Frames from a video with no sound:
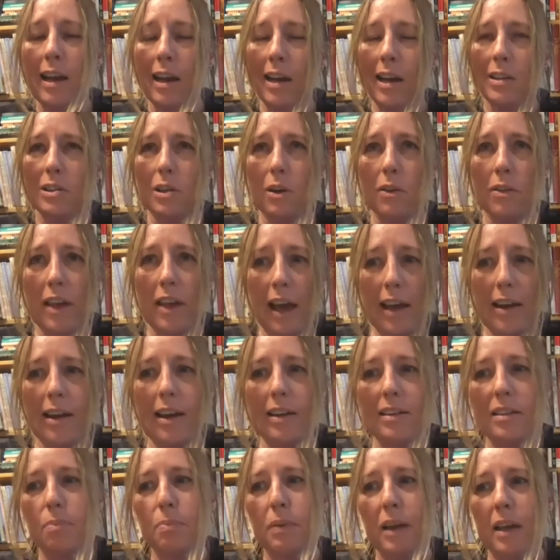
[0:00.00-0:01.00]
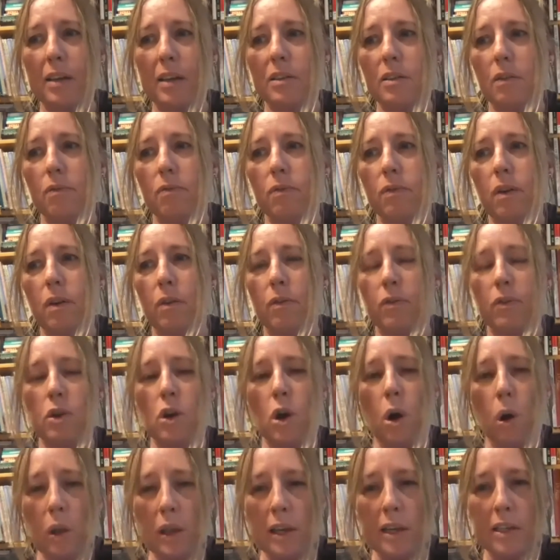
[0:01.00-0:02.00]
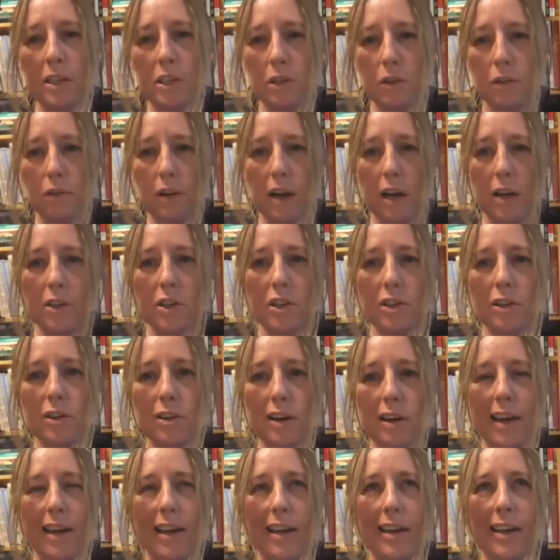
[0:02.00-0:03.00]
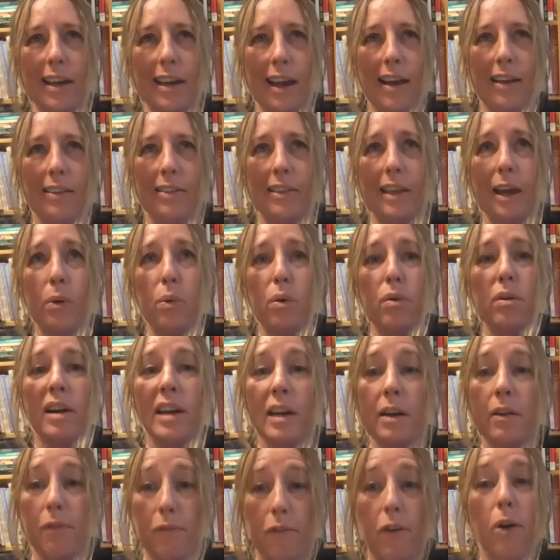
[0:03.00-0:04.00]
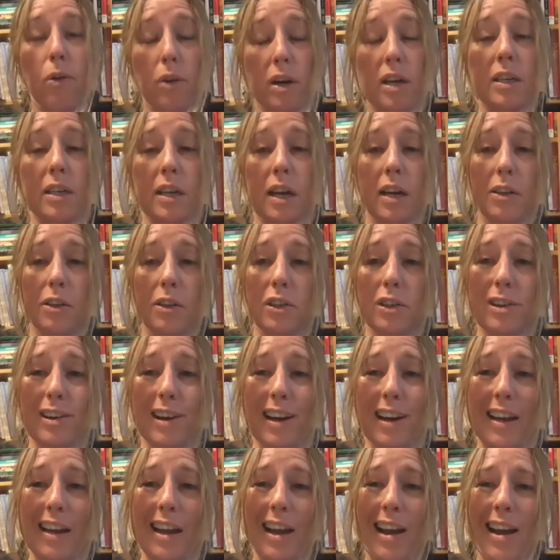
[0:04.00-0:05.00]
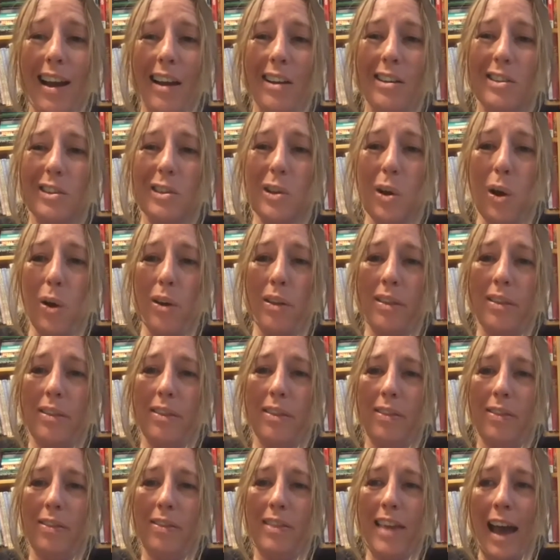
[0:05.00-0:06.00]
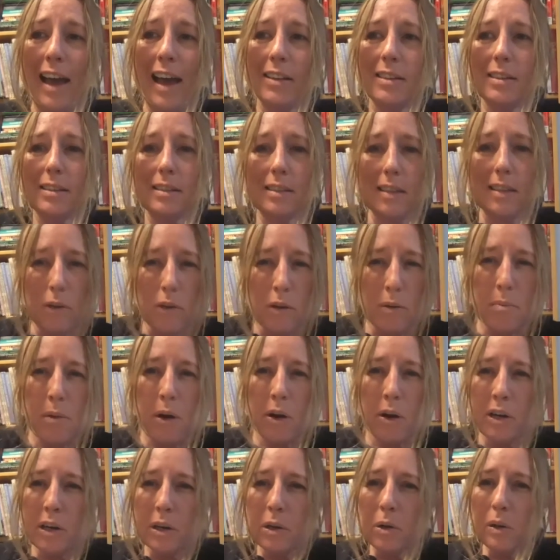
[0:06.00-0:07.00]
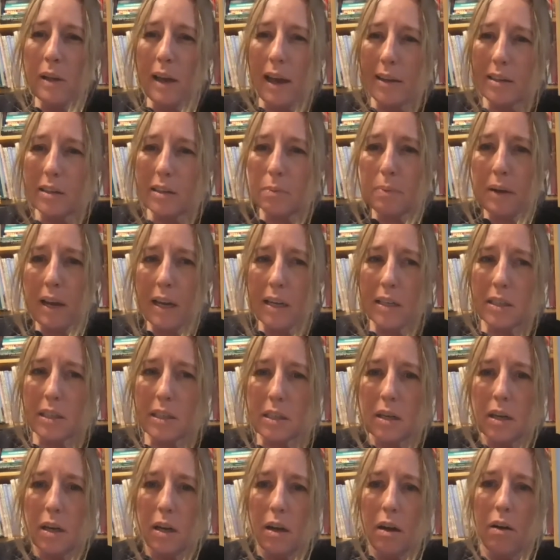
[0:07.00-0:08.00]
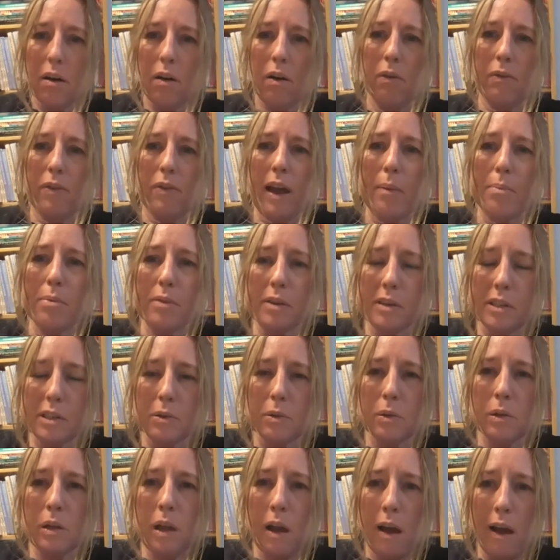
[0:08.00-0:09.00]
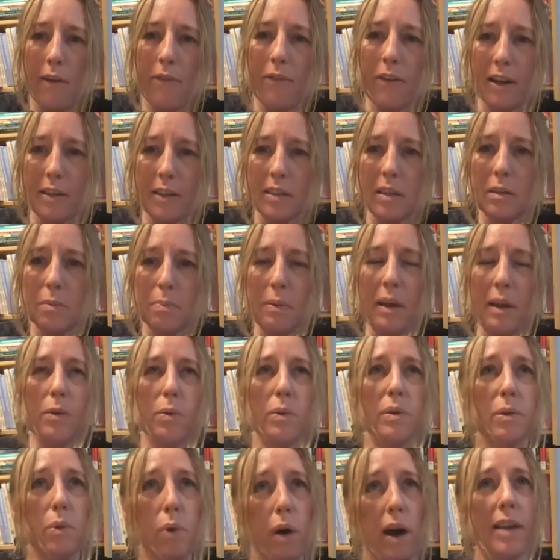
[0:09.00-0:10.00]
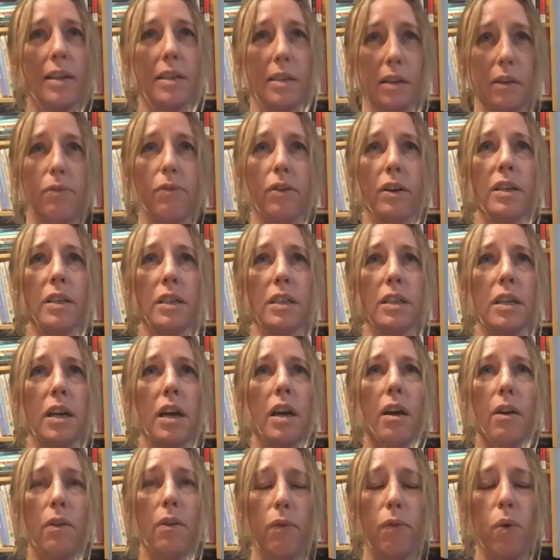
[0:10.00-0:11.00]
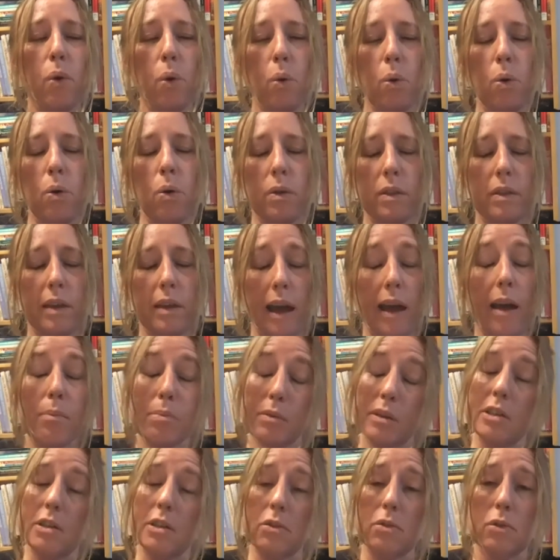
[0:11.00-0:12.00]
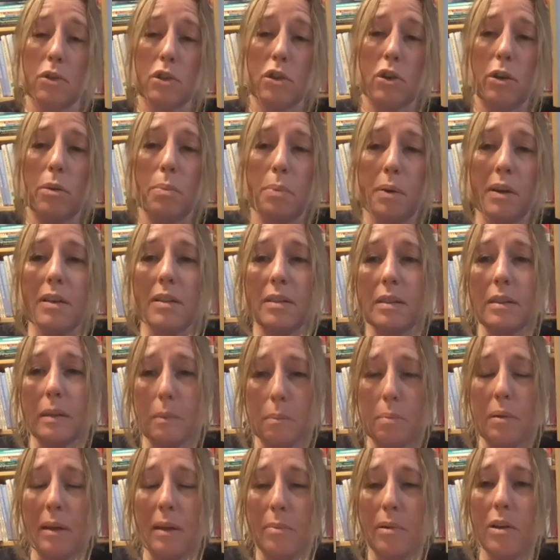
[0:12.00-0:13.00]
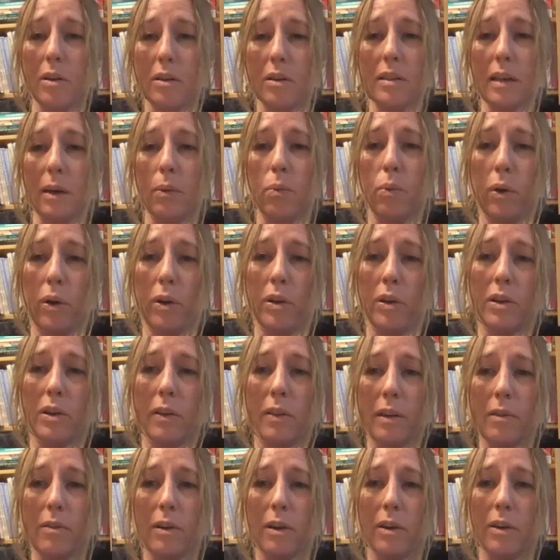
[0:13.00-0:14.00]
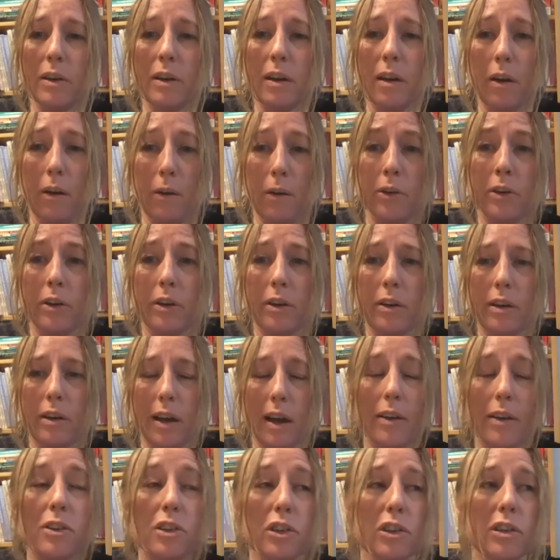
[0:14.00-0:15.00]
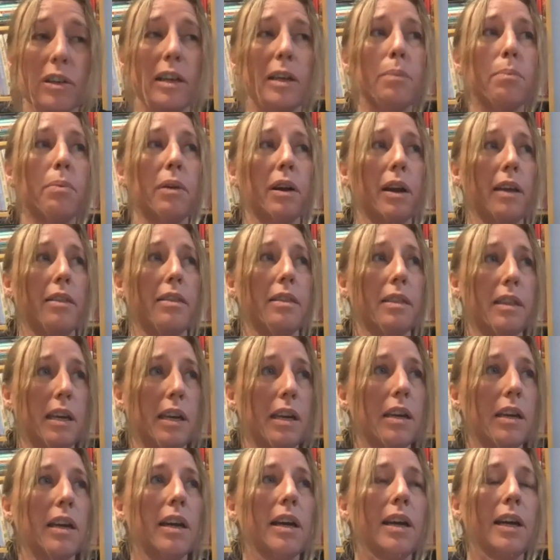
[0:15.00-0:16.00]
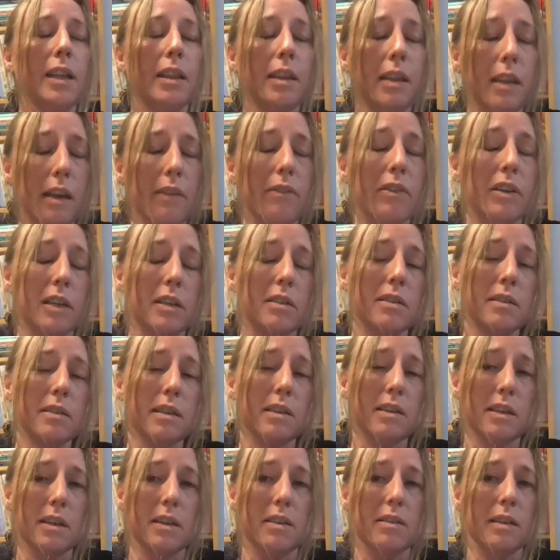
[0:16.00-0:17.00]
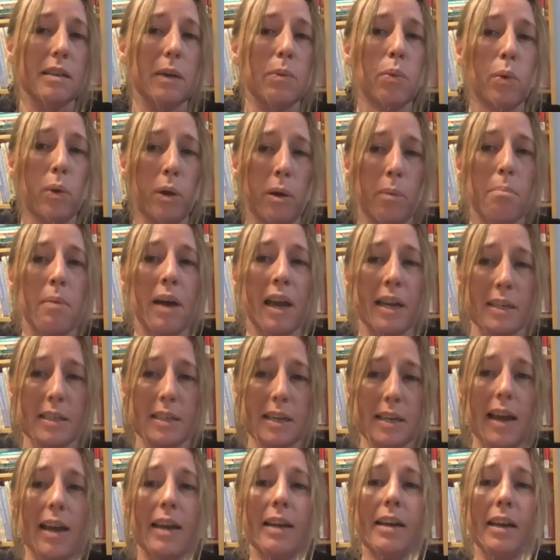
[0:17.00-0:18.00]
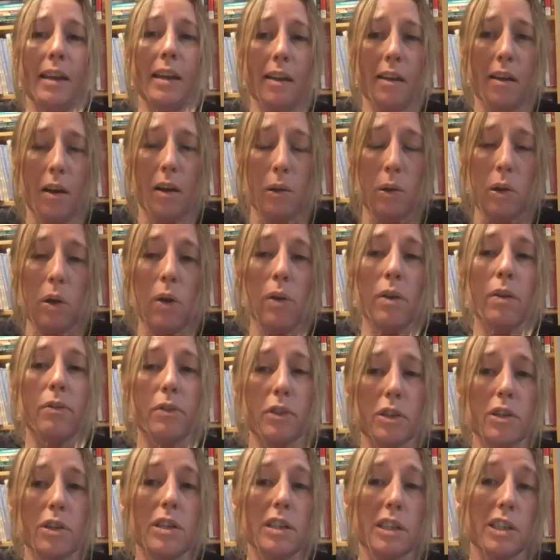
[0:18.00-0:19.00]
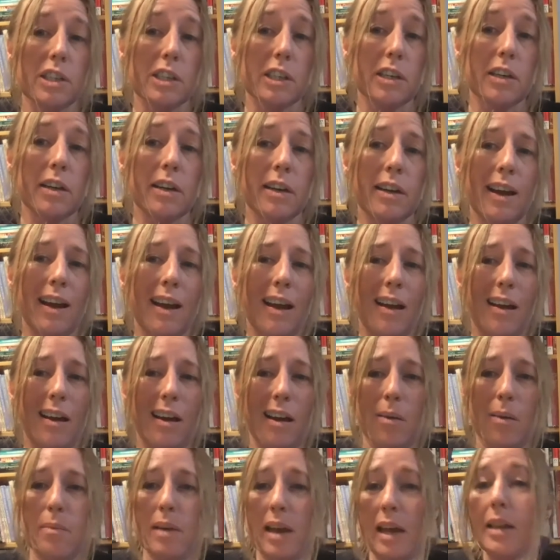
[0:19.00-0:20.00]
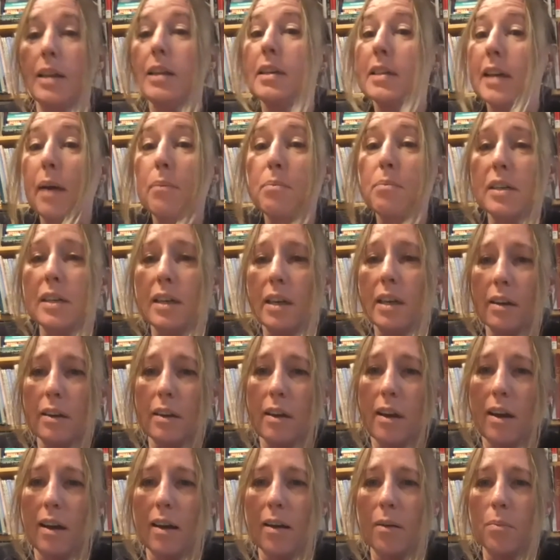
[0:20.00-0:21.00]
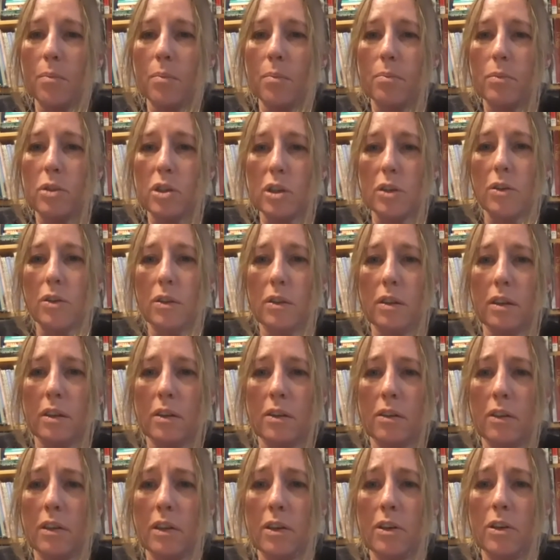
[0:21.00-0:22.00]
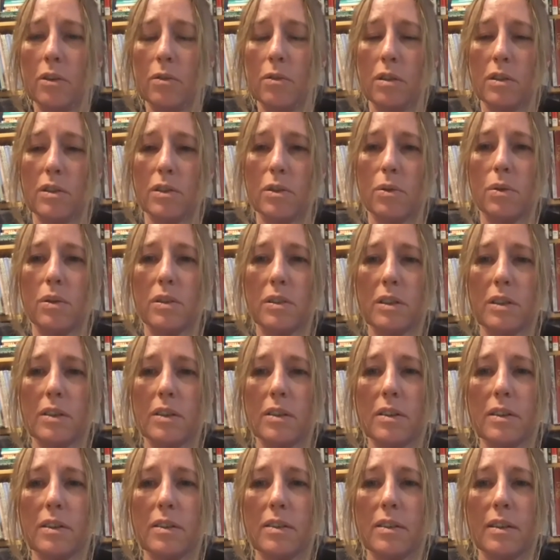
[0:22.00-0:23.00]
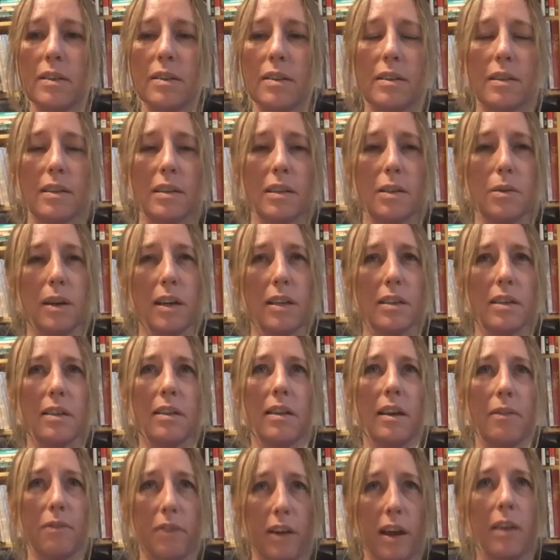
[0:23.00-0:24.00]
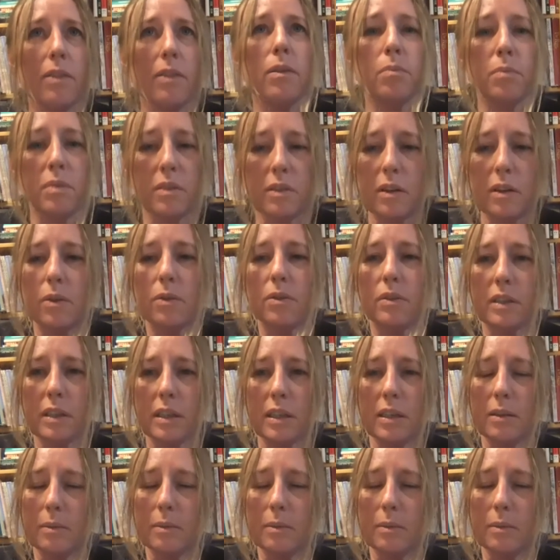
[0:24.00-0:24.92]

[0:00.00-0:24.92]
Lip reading: So that aspect of knowledge of country, they were in a foreign country. So that ceremonial aspect of Aboriginal life, I suspect, was quite different for the Aboriginal troopers, simply because they weren't on their own country. But I think the evidence suggests they were maintaining a lot of tradition and adapting to the new resources and situation they found themselves in.